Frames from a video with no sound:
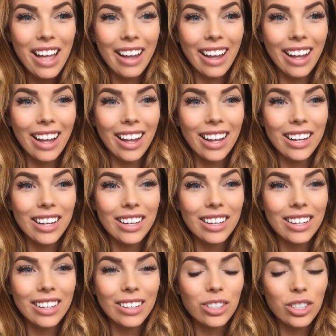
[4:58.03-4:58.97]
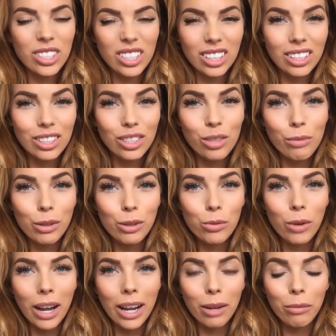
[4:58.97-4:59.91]
and just a little too
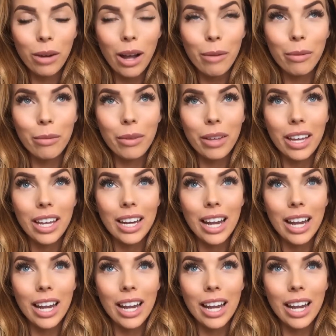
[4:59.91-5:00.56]
much wine probably,